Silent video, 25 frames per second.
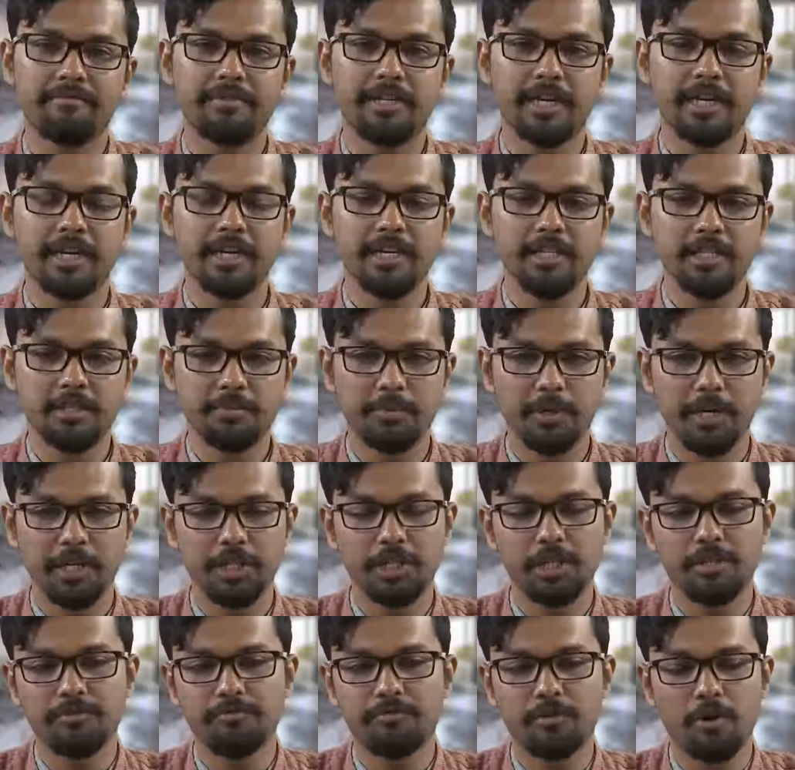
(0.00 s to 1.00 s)
have taken
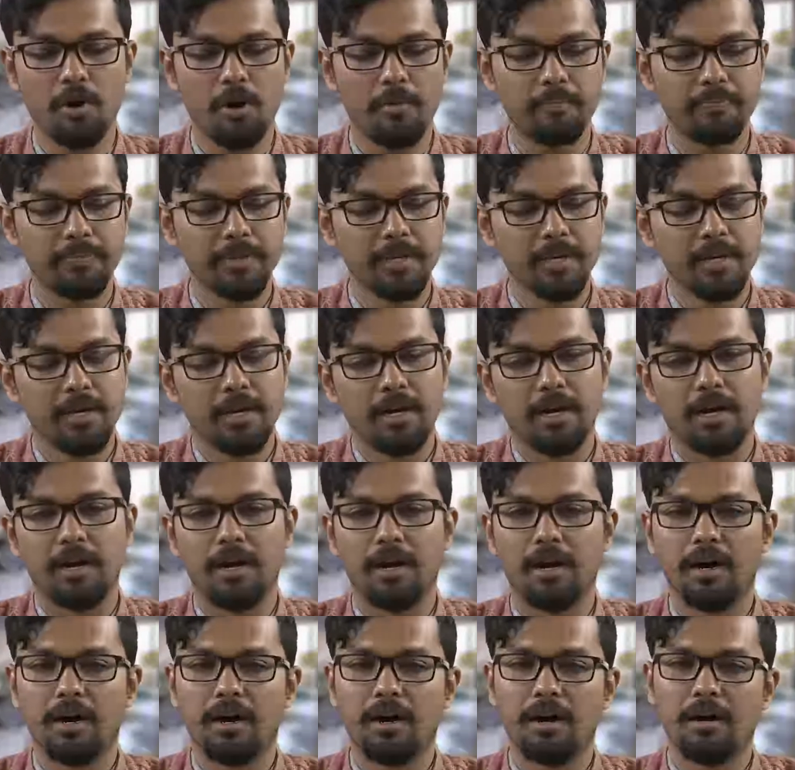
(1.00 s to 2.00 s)
inspiration from
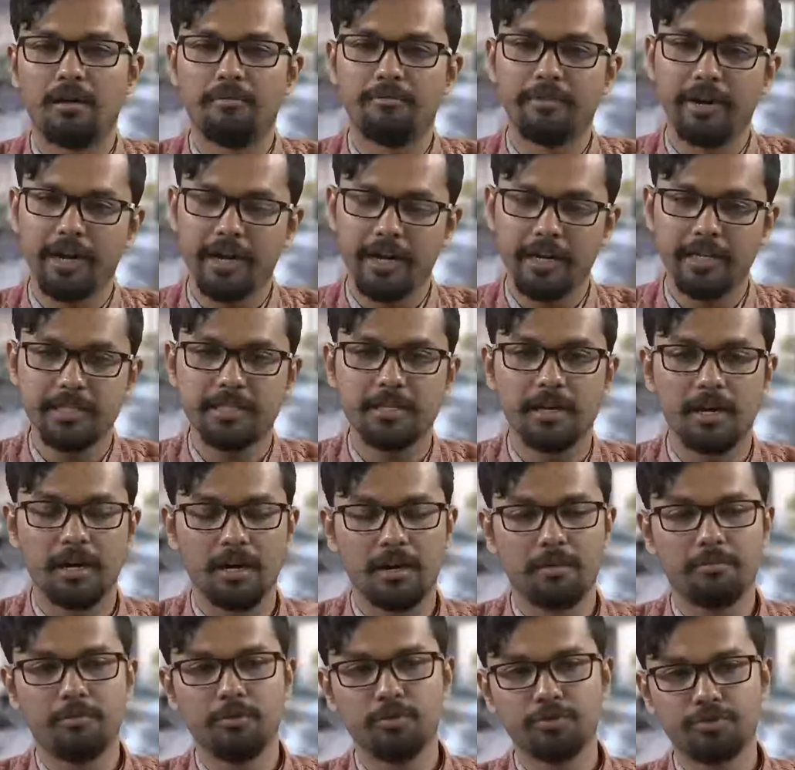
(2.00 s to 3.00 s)
uh, Renaissance,
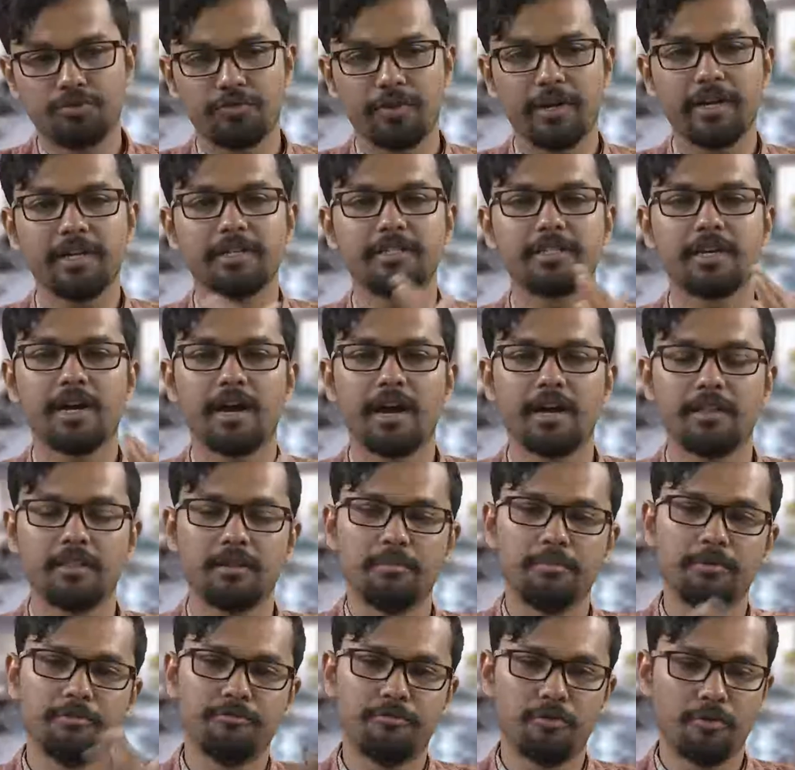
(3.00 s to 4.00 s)
uh, post-Renaissance
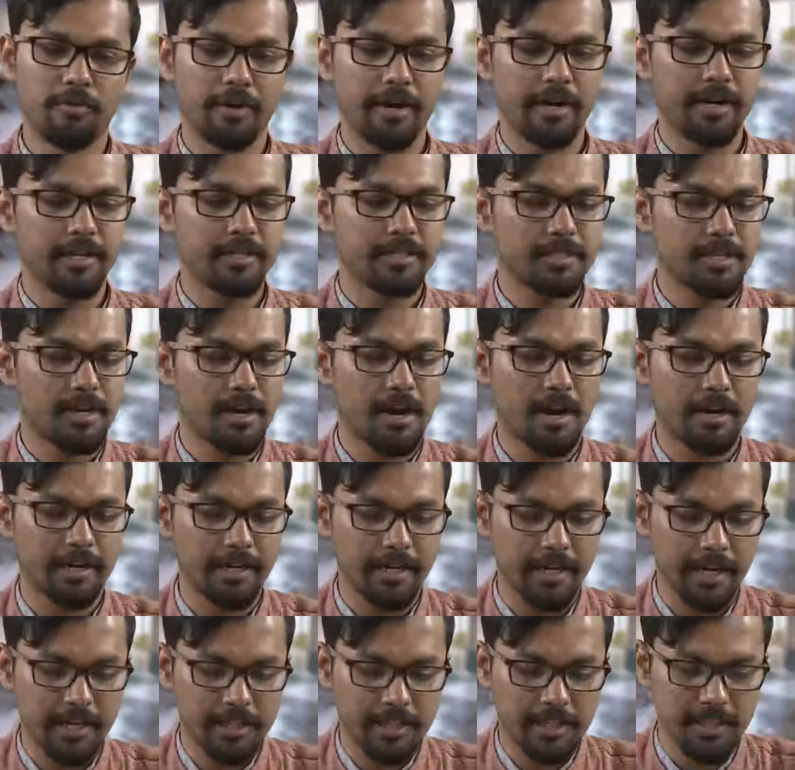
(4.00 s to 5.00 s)
and the before Renaissance
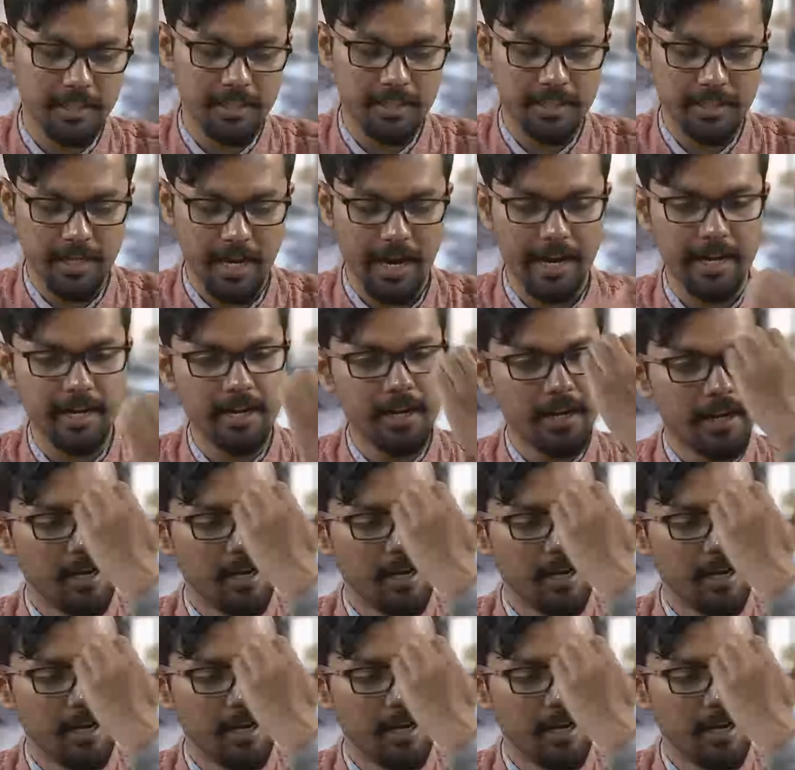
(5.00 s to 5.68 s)
architecture style.